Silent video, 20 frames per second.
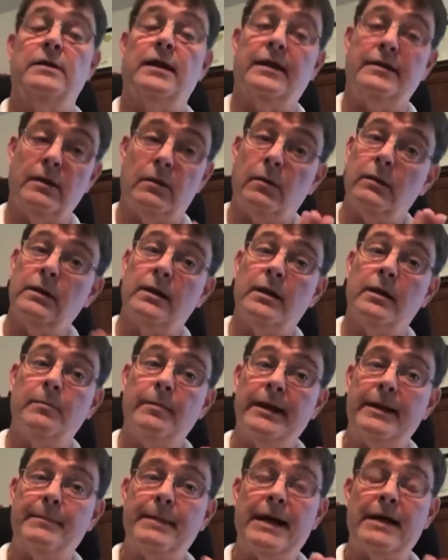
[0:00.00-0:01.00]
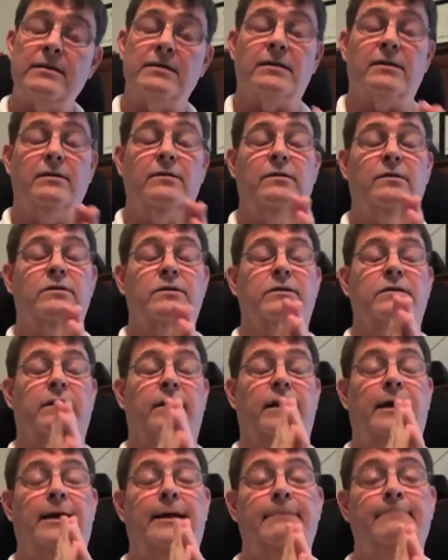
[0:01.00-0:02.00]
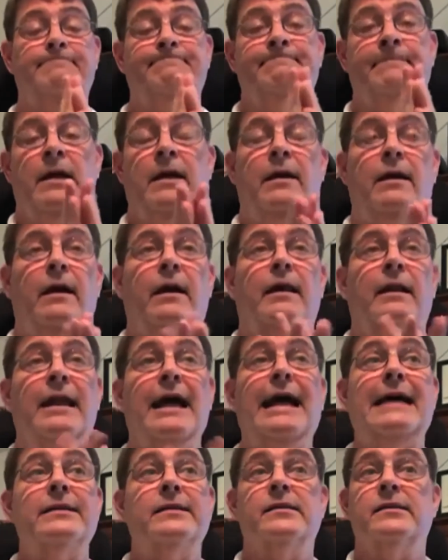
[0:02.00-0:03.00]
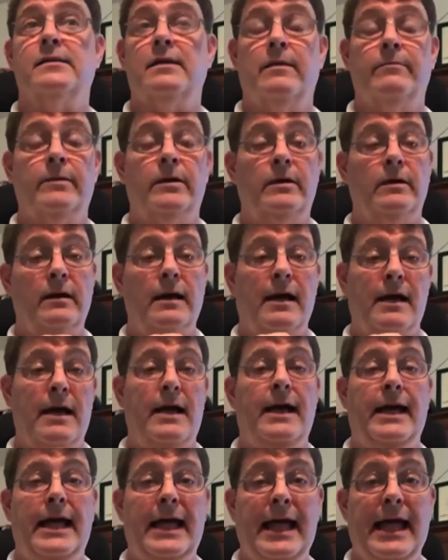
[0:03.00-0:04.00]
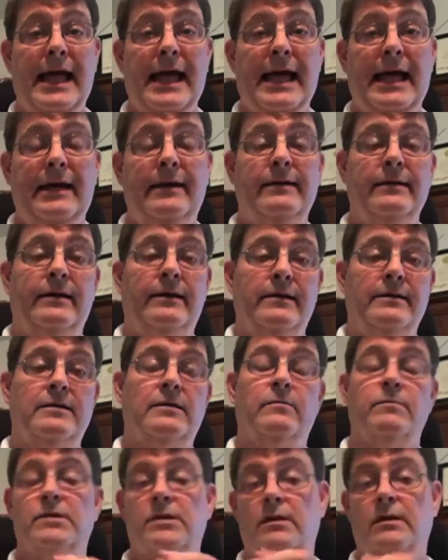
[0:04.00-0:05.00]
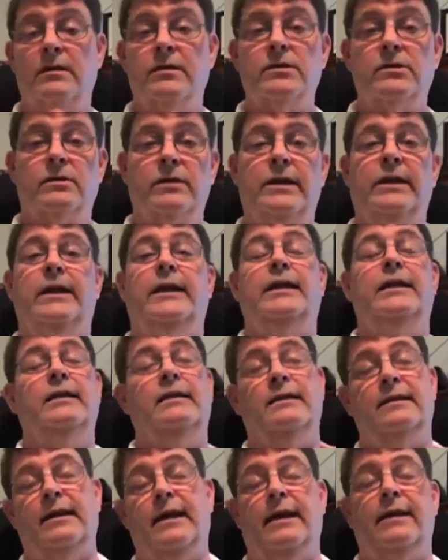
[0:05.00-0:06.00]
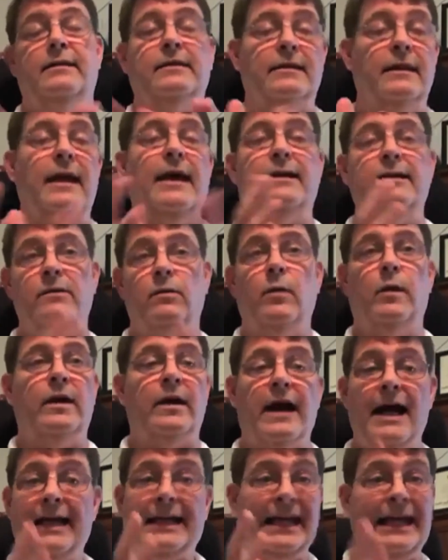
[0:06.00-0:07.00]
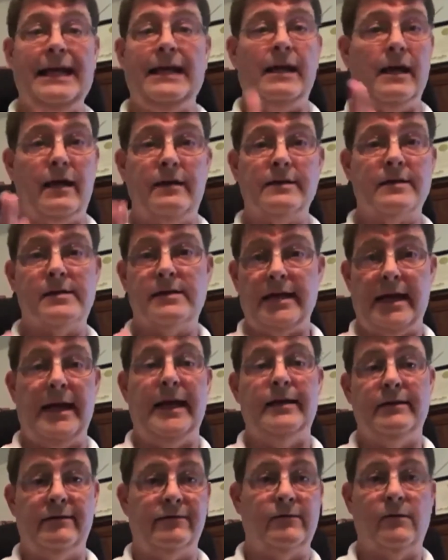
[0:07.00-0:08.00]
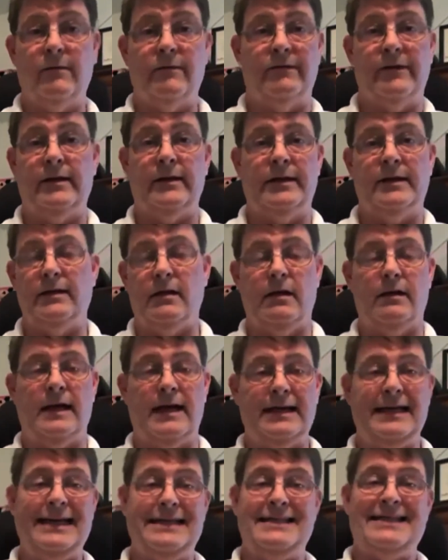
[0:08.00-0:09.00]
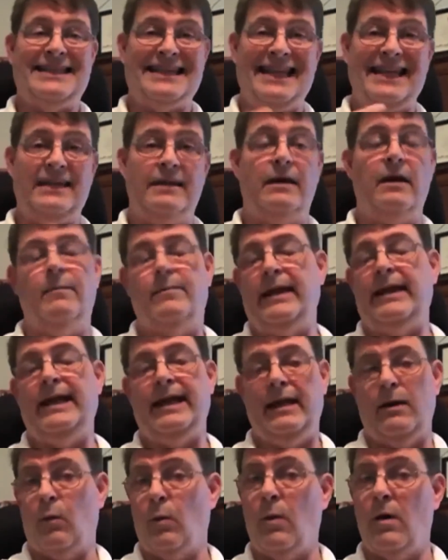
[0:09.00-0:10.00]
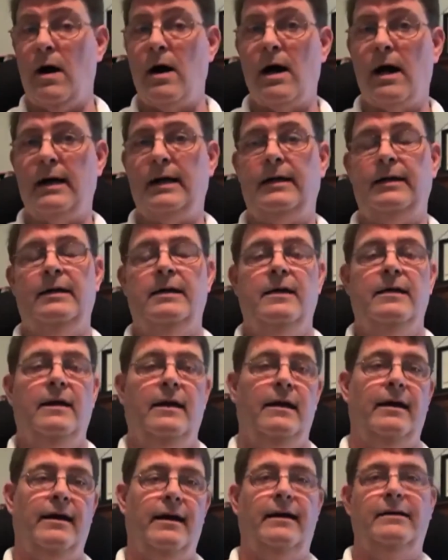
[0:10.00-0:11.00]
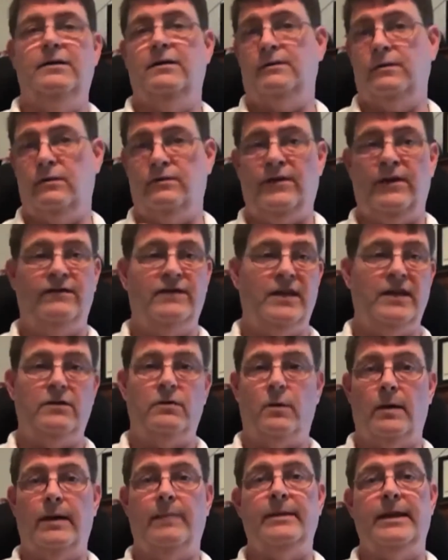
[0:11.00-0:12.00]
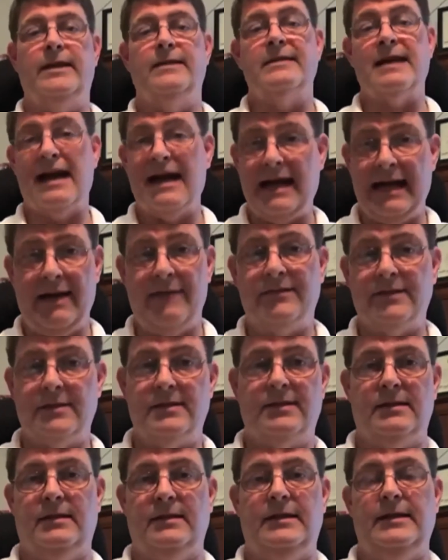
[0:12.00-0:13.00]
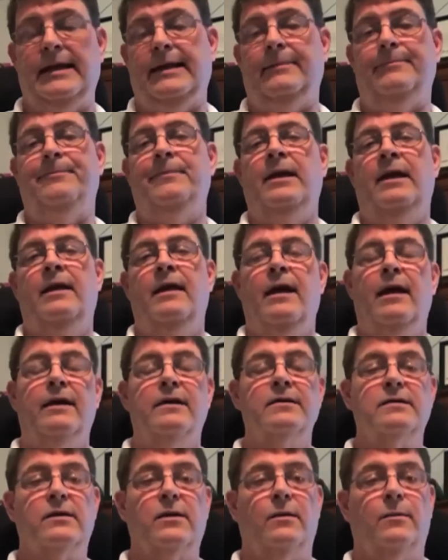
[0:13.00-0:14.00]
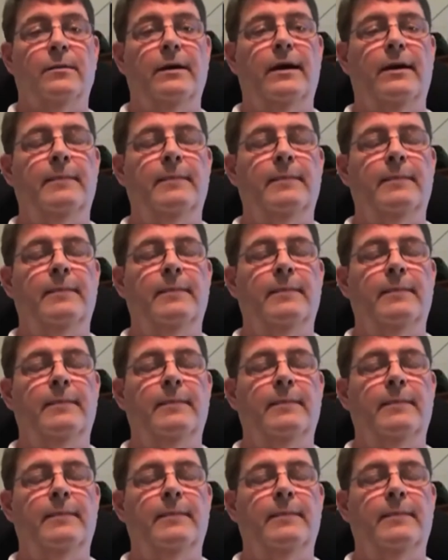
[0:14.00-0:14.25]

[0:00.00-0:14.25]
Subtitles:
I know a little bit about scooters. Last summer, I had some surgery that led to where I cannot stand for very long. I can't stand up, I can't walk. 15, 20 minutes, I have to sit down. So